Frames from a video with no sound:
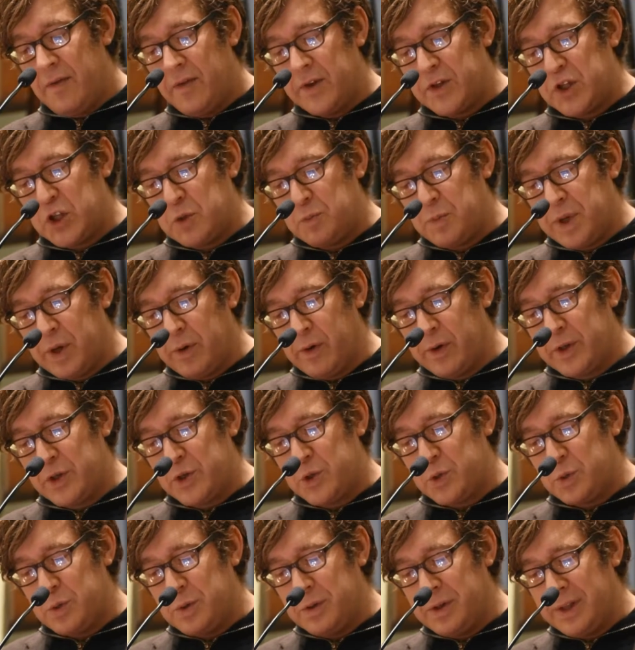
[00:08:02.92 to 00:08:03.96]
the
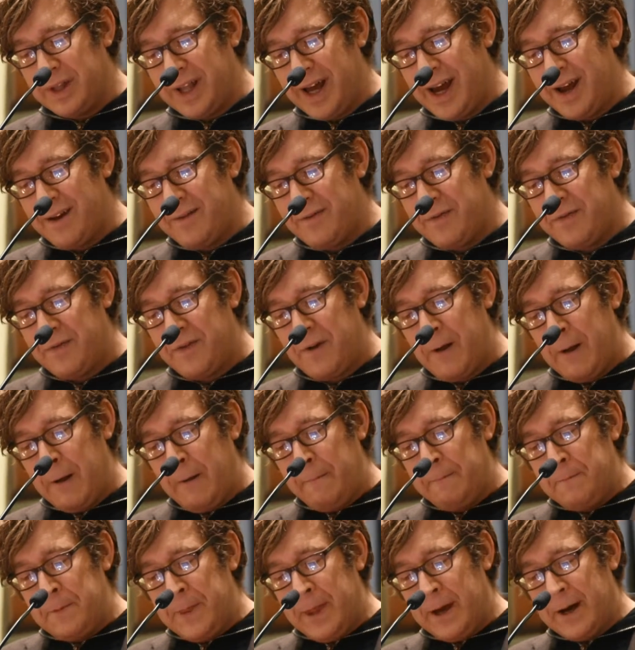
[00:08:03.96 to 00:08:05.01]
spiritual life,
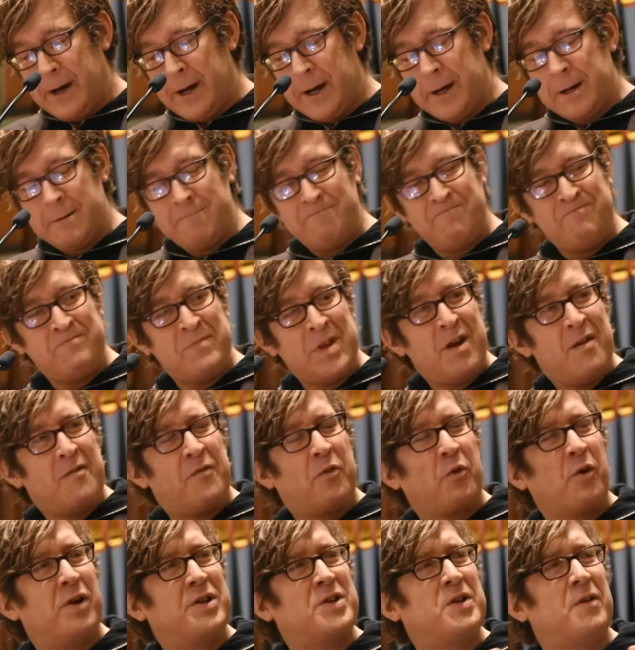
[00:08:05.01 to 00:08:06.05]

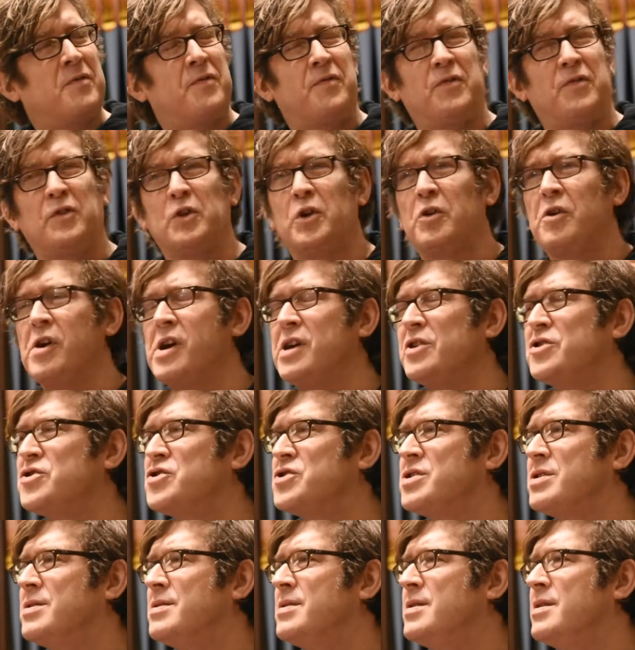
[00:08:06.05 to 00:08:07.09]
for it to
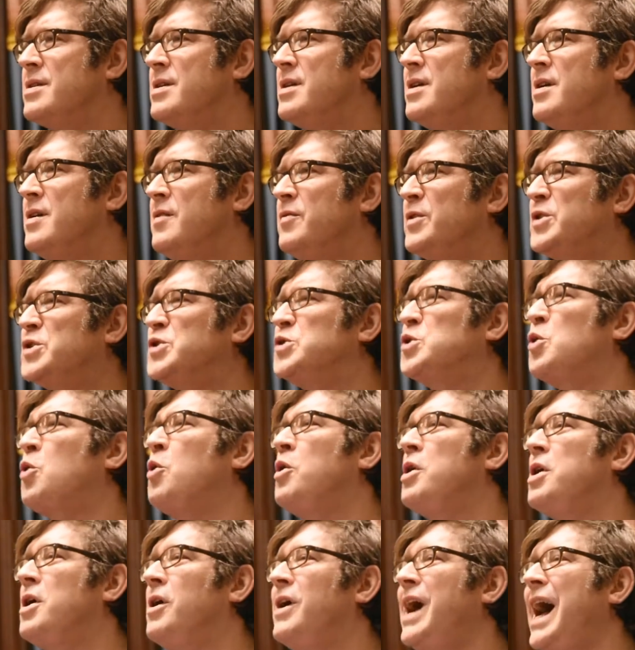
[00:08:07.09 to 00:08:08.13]
flourish, the
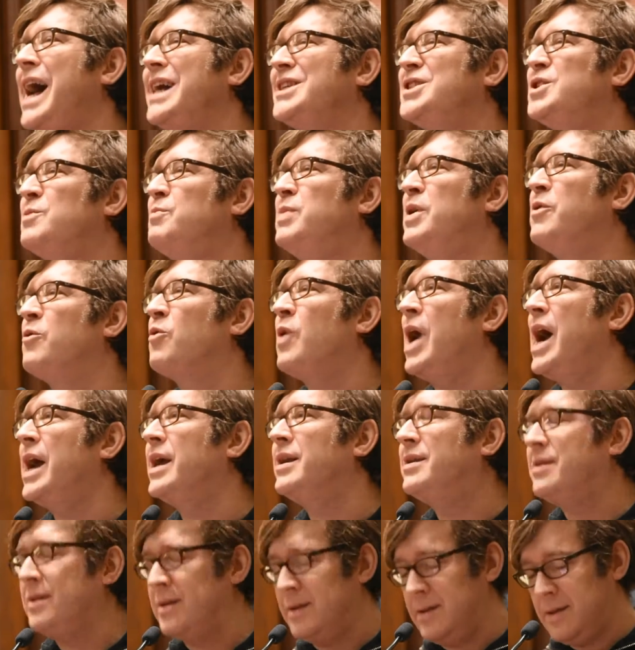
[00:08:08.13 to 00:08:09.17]
soil has to be
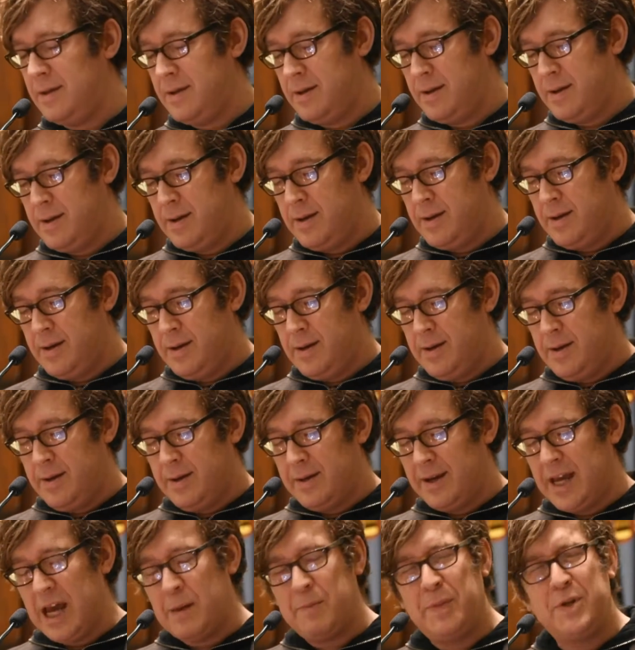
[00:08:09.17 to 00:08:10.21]
right.
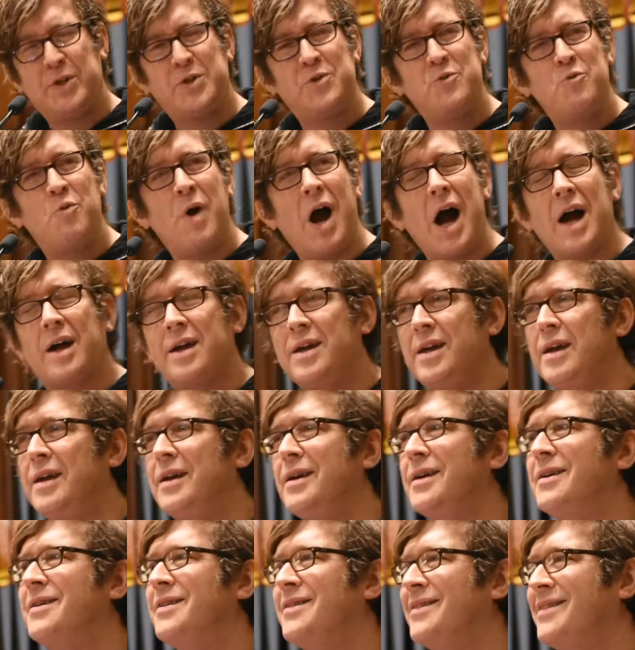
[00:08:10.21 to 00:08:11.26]
It can't be too rocky.
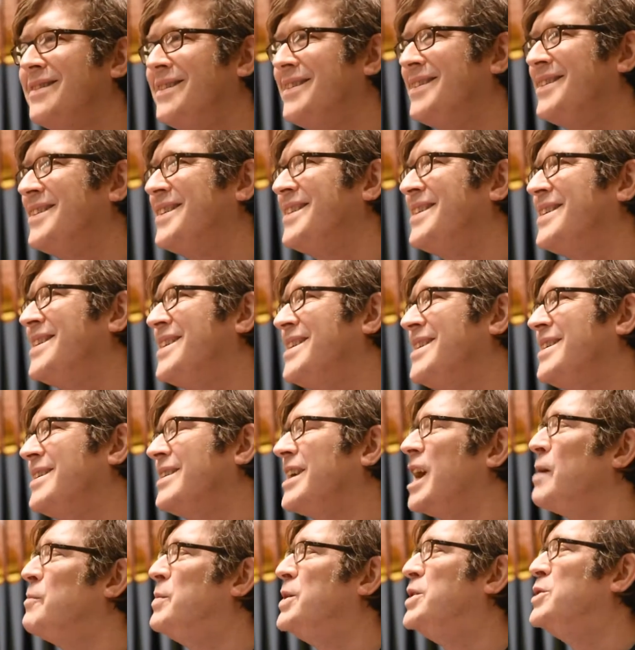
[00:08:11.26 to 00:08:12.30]

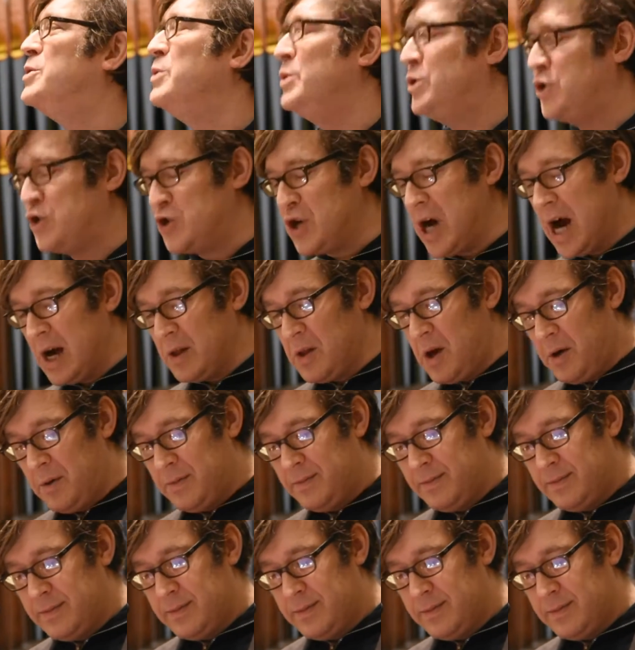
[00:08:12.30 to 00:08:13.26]
It can't be too shallow.